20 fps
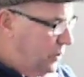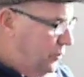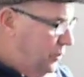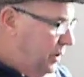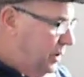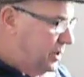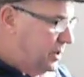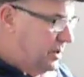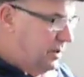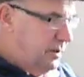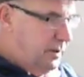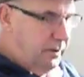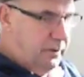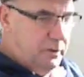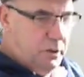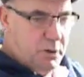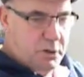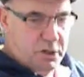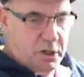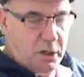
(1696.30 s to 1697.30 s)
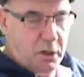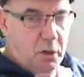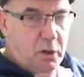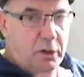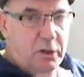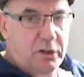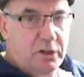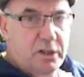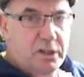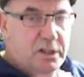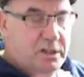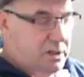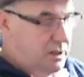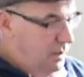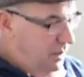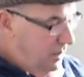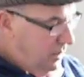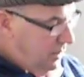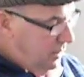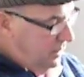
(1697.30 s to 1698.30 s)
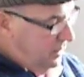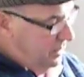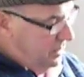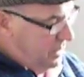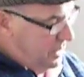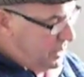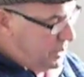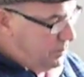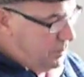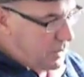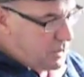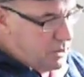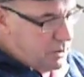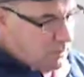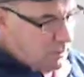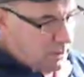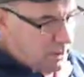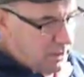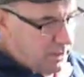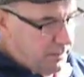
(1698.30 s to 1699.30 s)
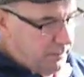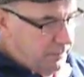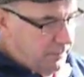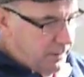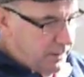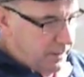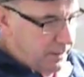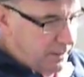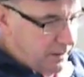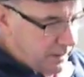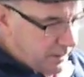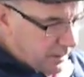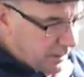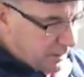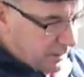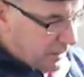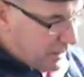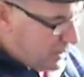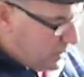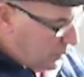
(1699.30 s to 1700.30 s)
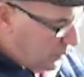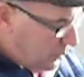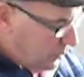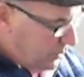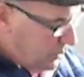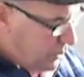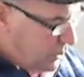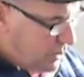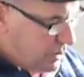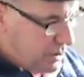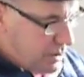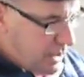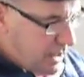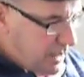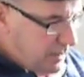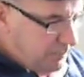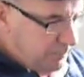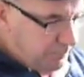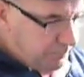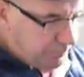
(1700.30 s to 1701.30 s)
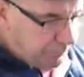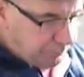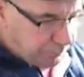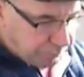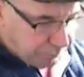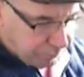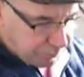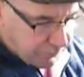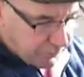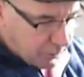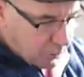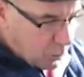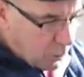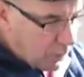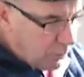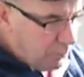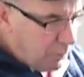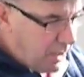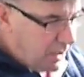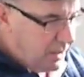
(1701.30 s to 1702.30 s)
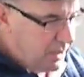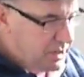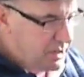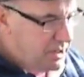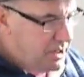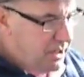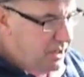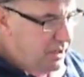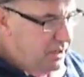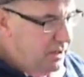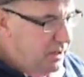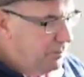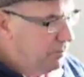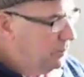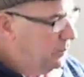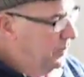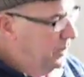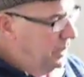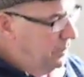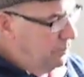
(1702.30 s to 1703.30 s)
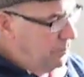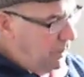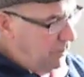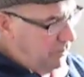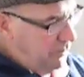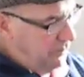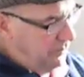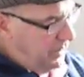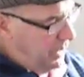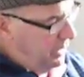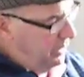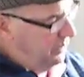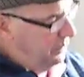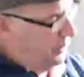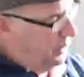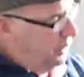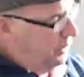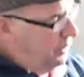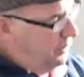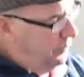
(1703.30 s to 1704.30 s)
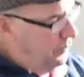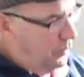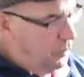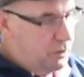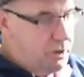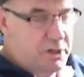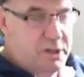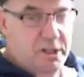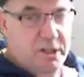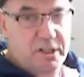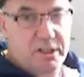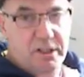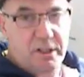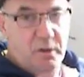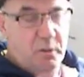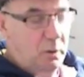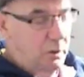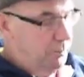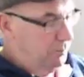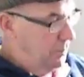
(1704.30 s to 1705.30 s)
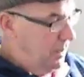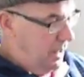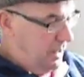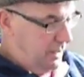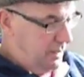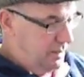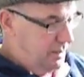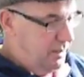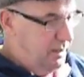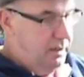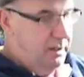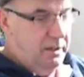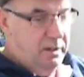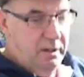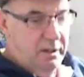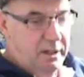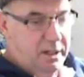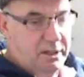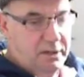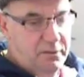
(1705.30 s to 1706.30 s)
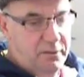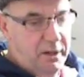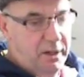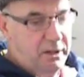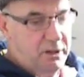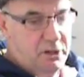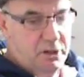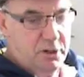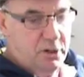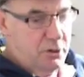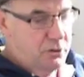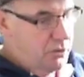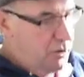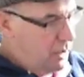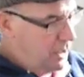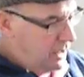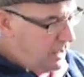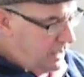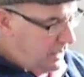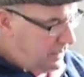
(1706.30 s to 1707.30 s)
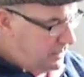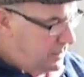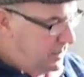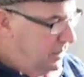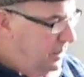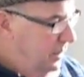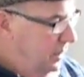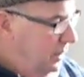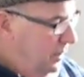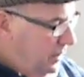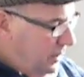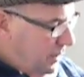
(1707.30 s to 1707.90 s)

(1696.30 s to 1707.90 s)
quarter trays, I use a lot of these, especially when you're sowing just one packet of seed, and you'll probably find 30 or 40 seeds in one packet. That's fine. Just a tray like that,